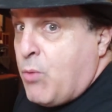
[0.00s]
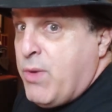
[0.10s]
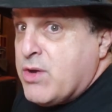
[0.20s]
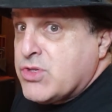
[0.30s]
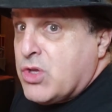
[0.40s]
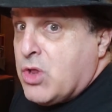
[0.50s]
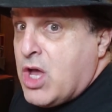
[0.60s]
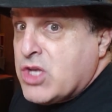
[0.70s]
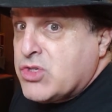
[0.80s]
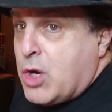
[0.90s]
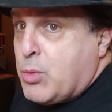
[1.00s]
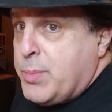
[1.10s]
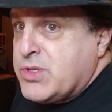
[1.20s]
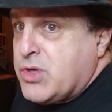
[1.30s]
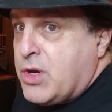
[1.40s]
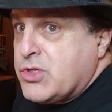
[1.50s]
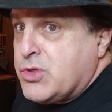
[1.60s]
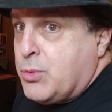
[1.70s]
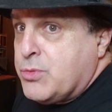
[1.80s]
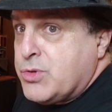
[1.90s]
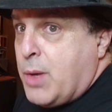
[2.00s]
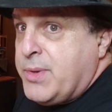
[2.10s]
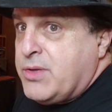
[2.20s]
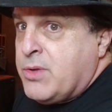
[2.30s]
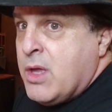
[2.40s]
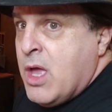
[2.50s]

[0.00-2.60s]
Raiders of the Lost Ark will be starting soon. So I'll be